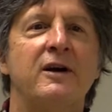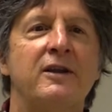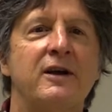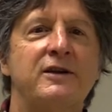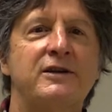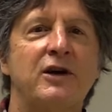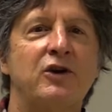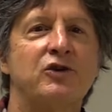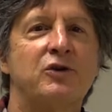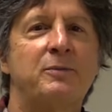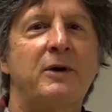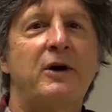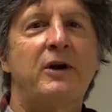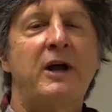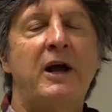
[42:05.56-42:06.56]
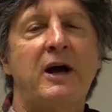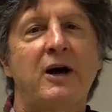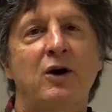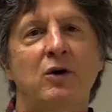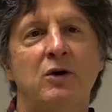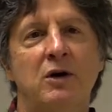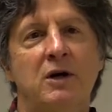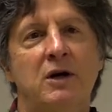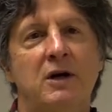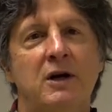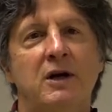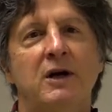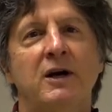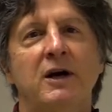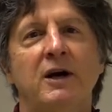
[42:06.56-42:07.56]
that tells about how
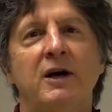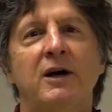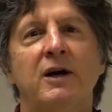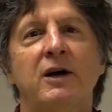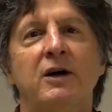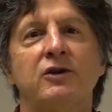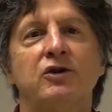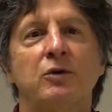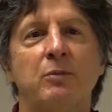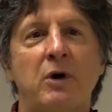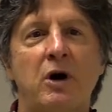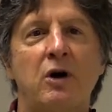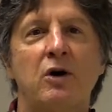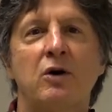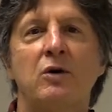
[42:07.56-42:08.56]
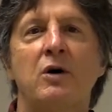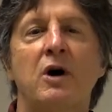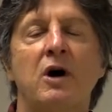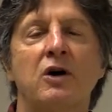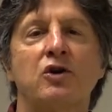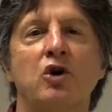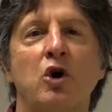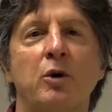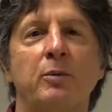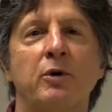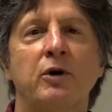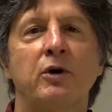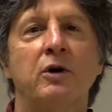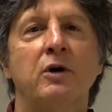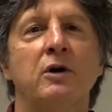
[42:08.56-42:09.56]
tomorrow,
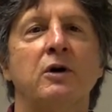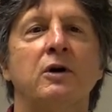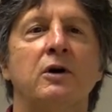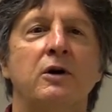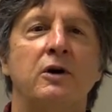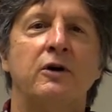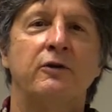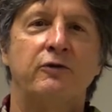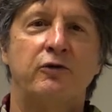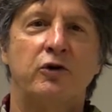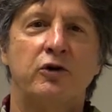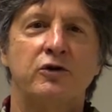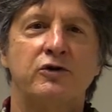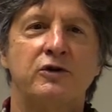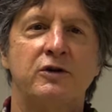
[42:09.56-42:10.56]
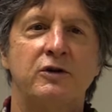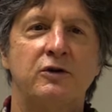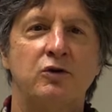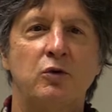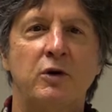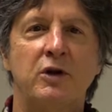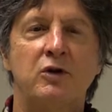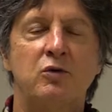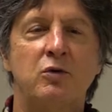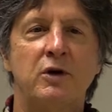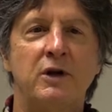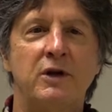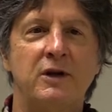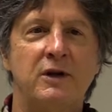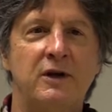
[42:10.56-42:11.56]
October 1st,
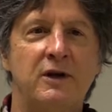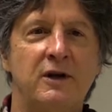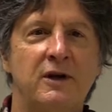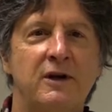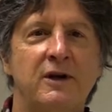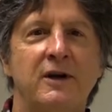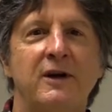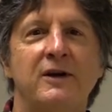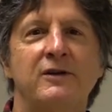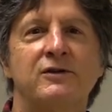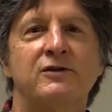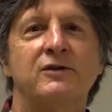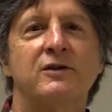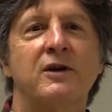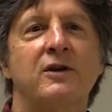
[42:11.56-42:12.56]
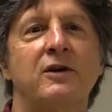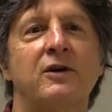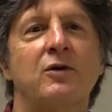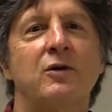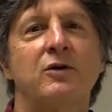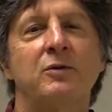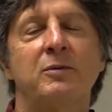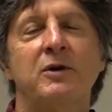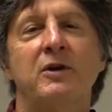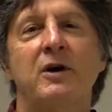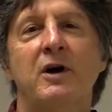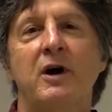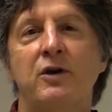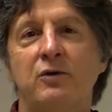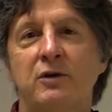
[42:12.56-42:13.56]
2020, is going to be the
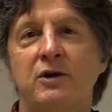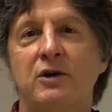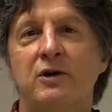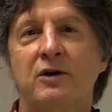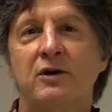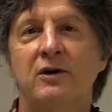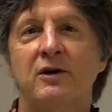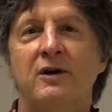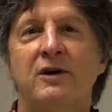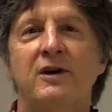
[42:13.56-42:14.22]
100 year